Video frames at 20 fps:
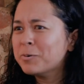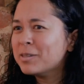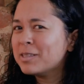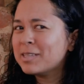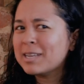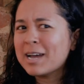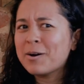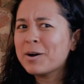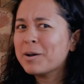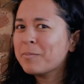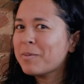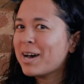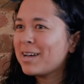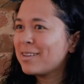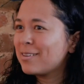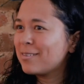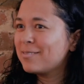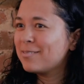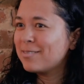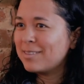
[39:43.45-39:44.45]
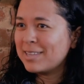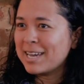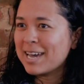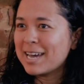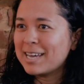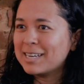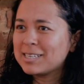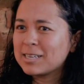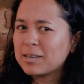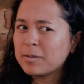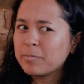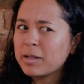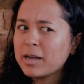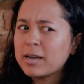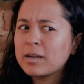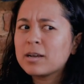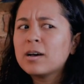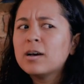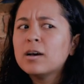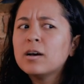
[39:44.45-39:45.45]
and now I'm at the end and I'm
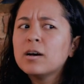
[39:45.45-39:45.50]
like,